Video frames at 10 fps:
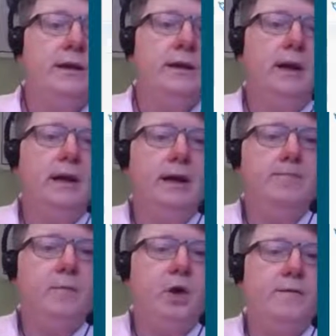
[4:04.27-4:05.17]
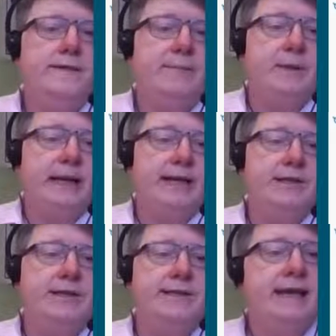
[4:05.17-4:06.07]
Office
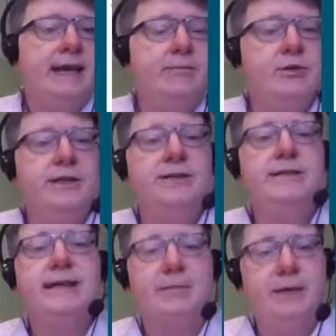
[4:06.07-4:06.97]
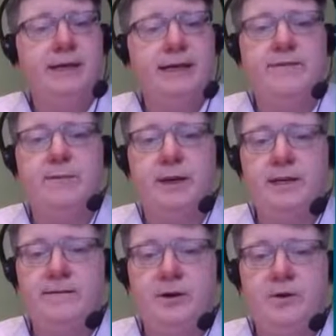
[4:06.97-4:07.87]
applications can produce tagged PDFs by
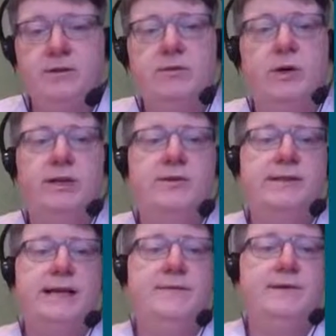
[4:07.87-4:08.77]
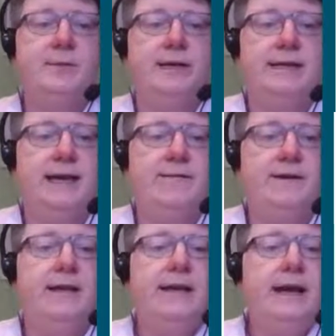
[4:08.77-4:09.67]
default when you save to PDF,
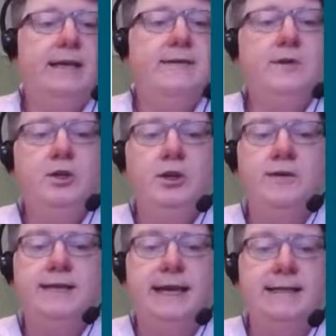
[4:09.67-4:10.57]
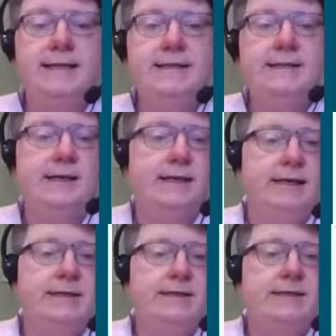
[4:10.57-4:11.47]
and if you use headings and
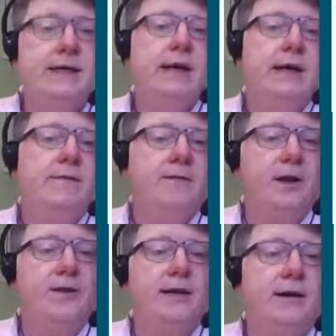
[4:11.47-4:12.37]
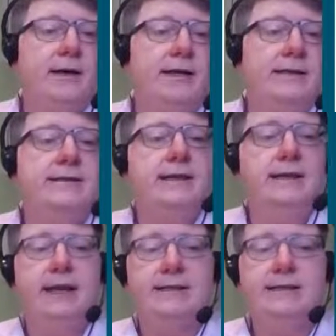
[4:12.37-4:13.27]
lists and follow the guidance in
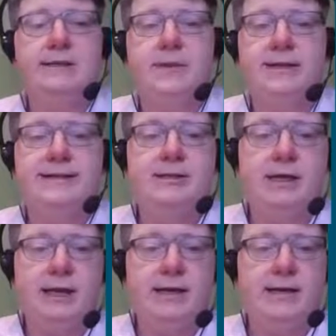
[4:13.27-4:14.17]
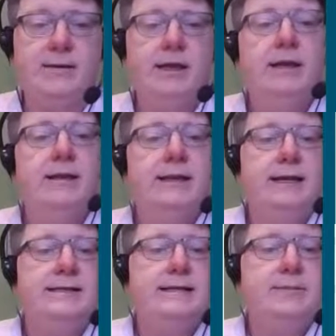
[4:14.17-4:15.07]
the accessibility checker, the
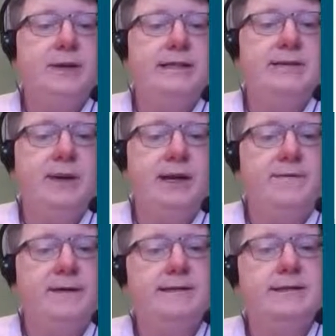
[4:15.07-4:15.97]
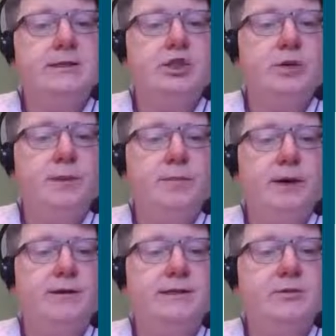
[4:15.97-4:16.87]
accessibility benefits should be
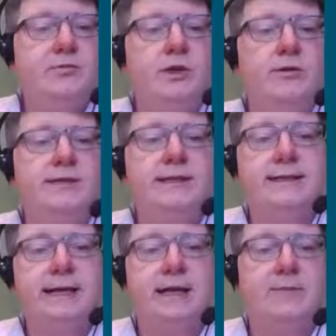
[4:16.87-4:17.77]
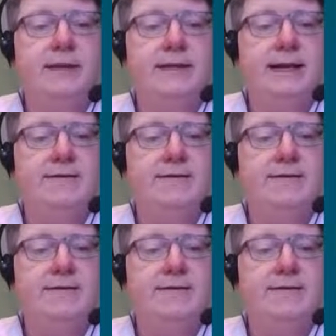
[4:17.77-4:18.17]
passed through to the tagged PDF.